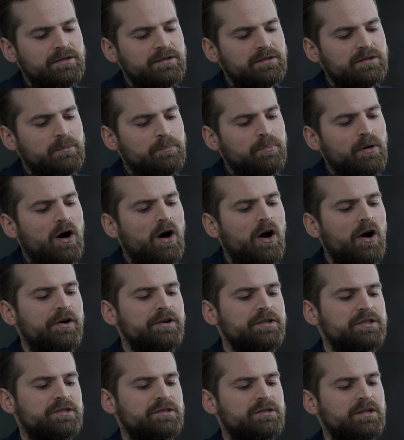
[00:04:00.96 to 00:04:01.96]
the
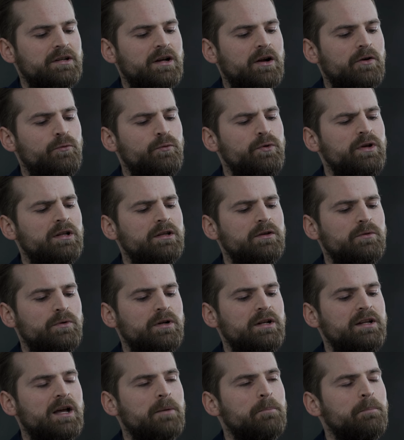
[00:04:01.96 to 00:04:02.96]
parts that are
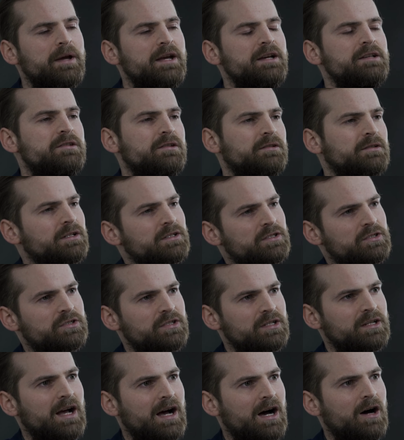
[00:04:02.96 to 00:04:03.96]
really amazing, that
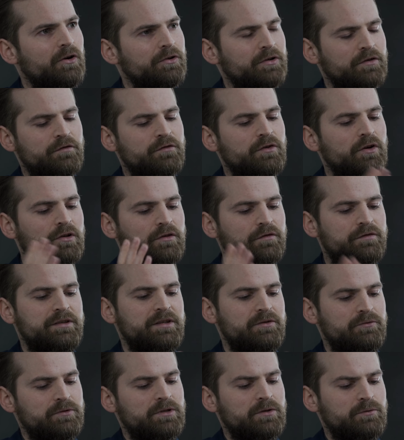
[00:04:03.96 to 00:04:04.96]
stick out in front of
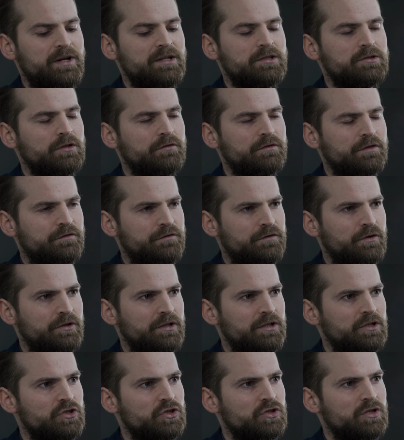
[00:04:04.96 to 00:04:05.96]
the rest of the
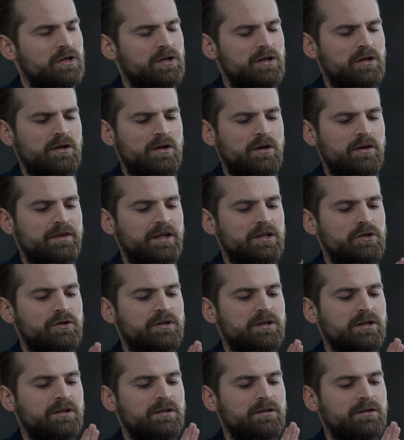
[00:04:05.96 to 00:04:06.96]
footage, and then you
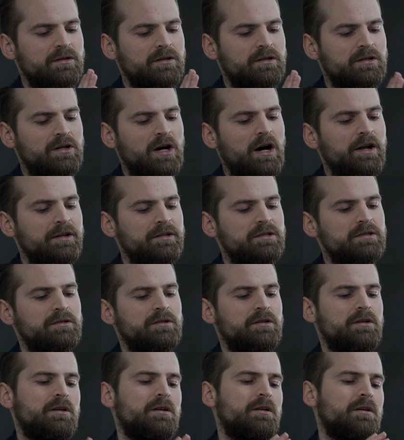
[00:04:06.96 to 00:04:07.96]
can cut it,
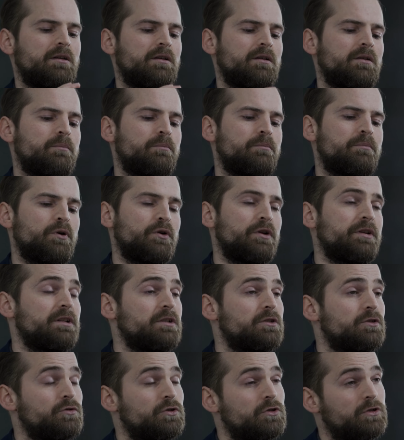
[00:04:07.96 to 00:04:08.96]
put it
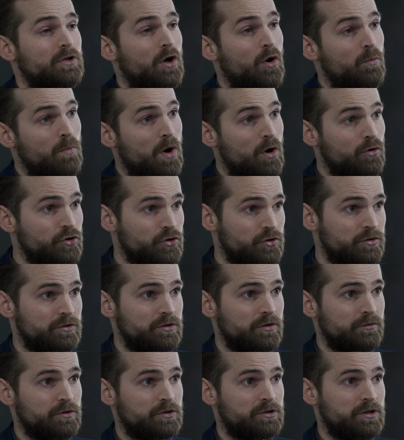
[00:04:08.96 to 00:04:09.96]
into slow motion,
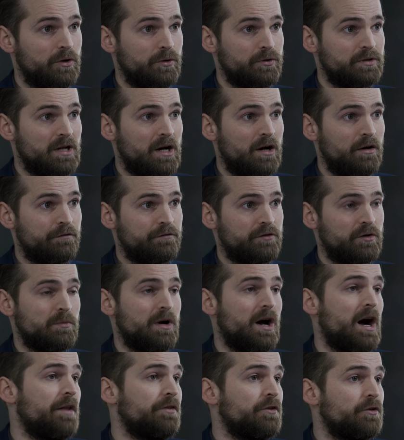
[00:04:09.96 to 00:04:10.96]
so you slow it down from
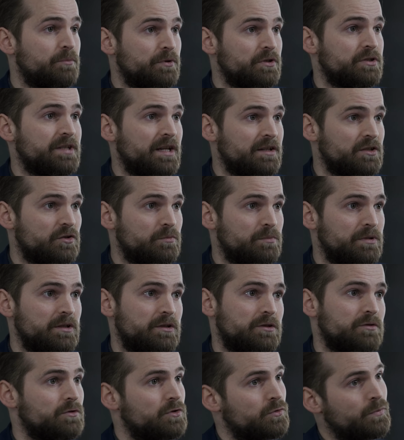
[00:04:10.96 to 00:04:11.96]
100%
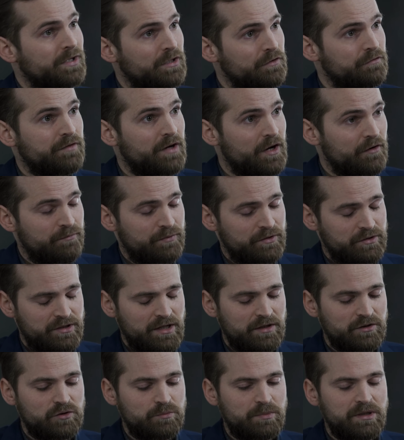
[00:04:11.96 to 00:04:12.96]
speed to
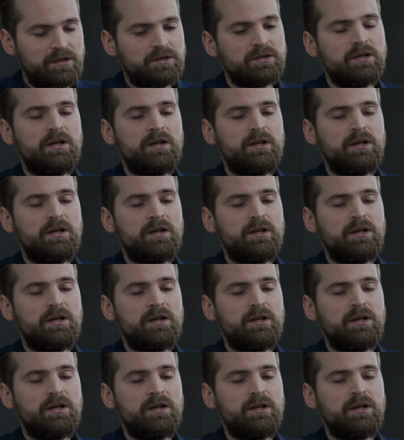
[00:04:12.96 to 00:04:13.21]
25% speed.